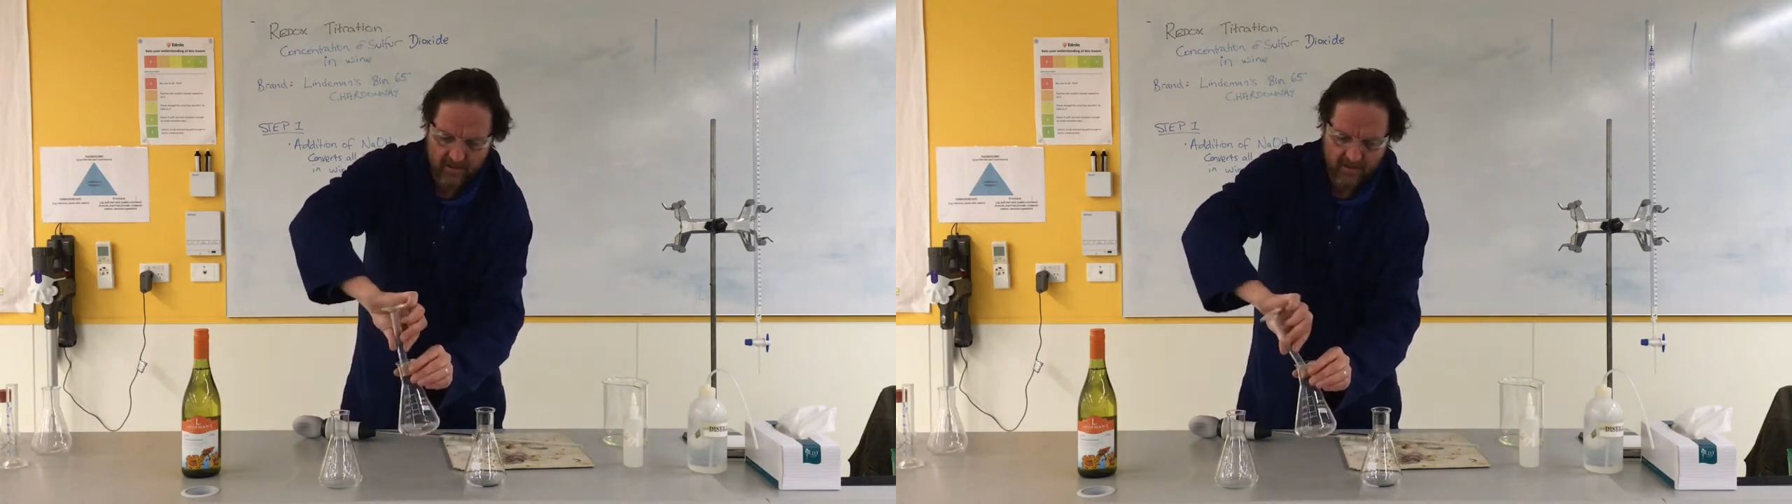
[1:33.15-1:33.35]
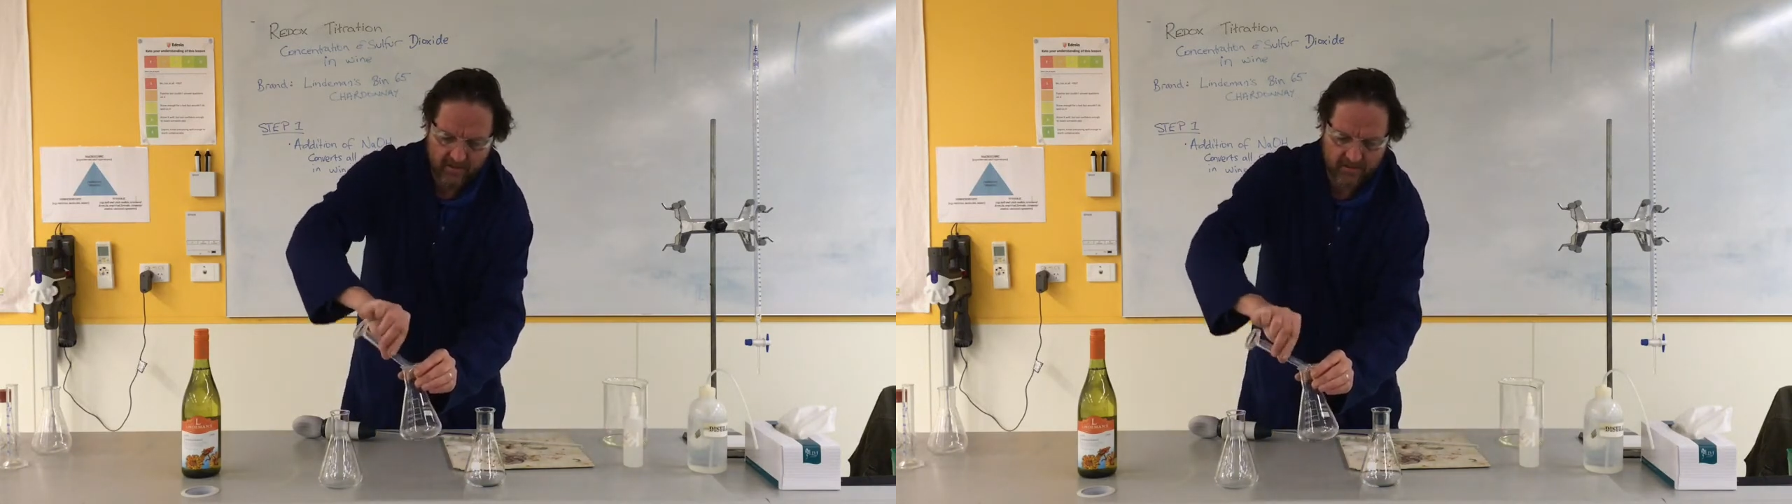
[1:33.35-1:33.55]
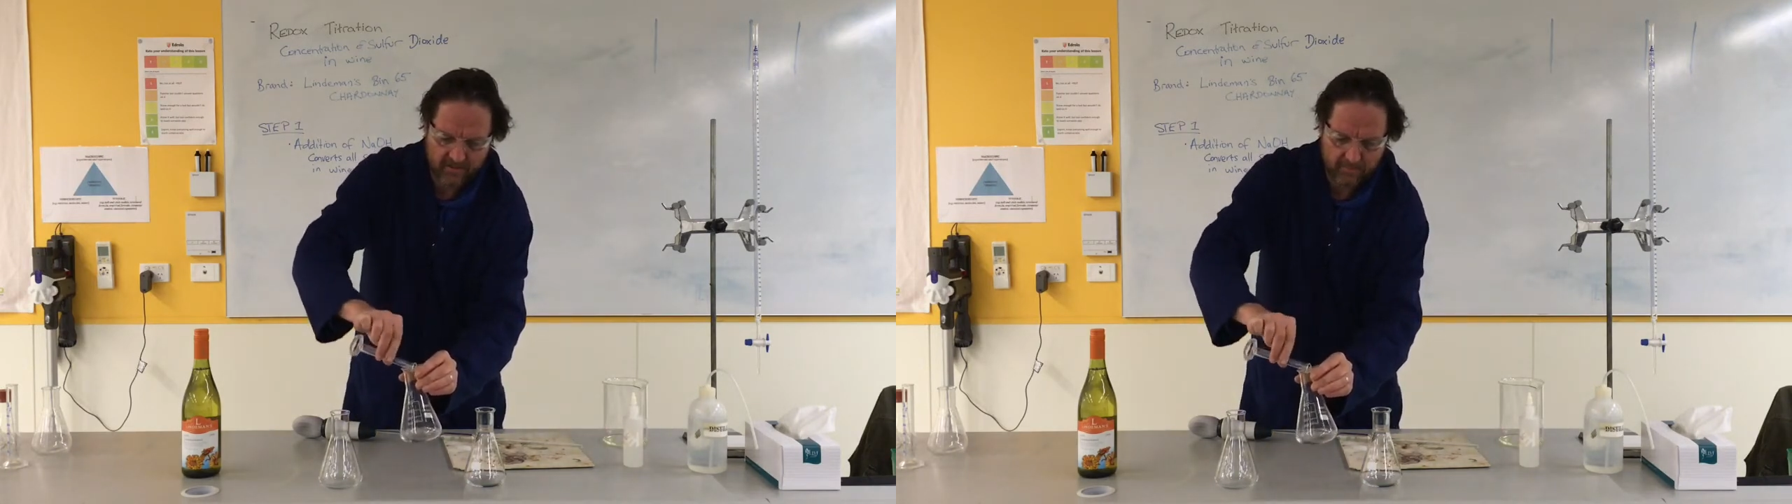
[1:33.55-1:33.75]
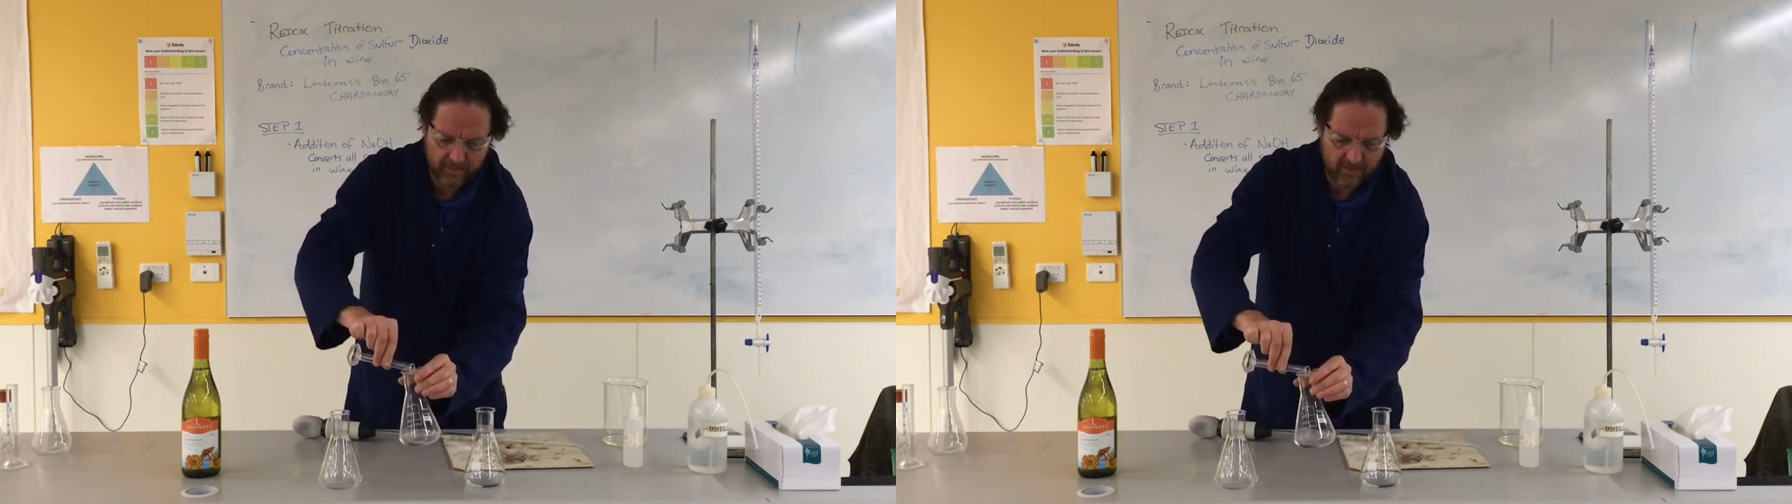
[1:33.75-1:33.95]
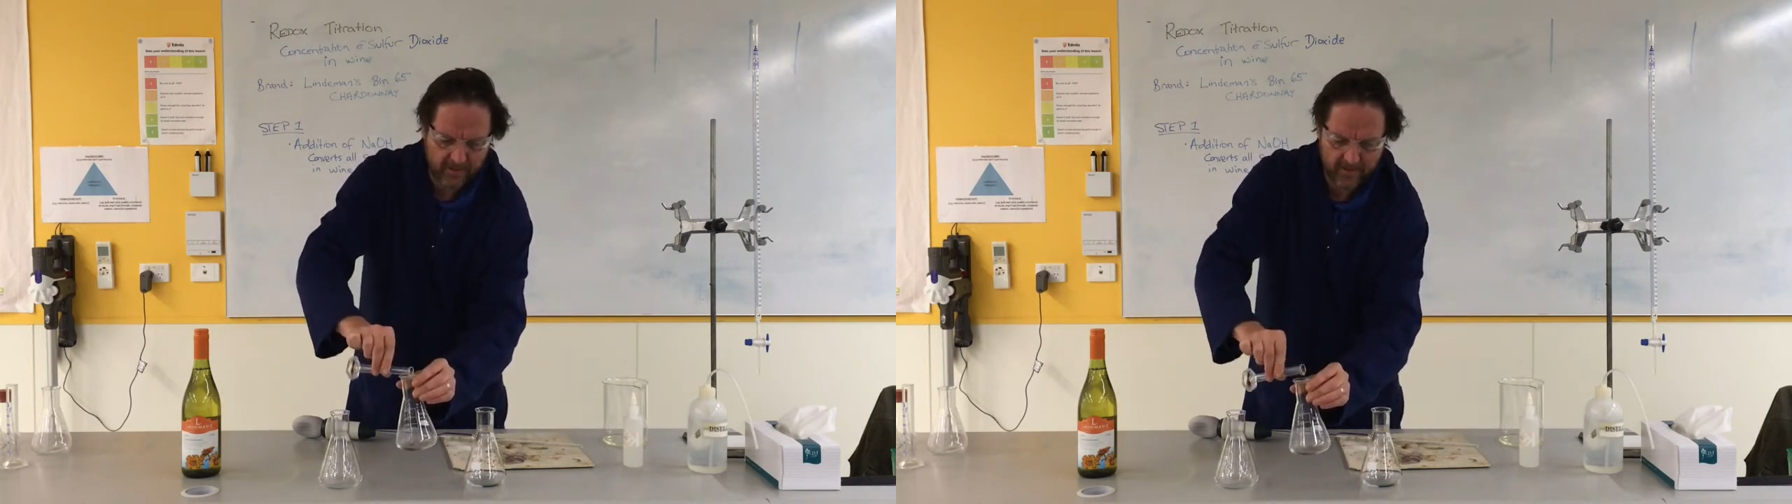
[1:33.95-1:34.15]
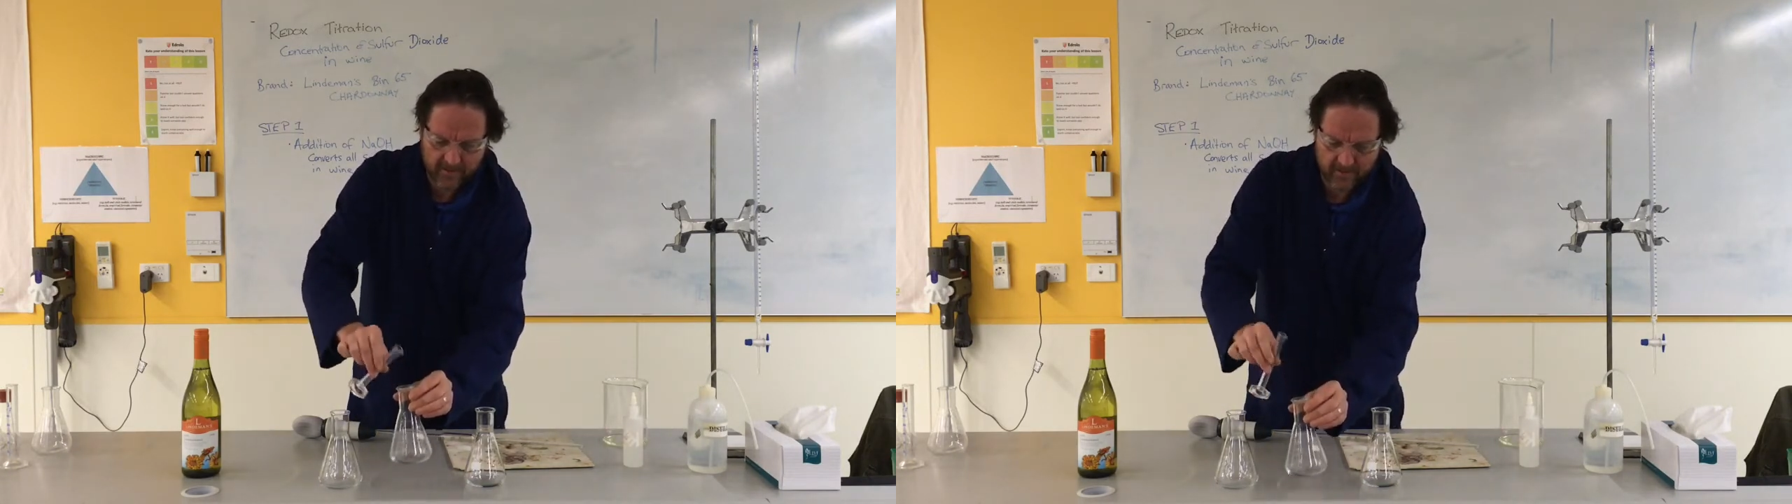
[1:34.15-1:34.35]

I simply need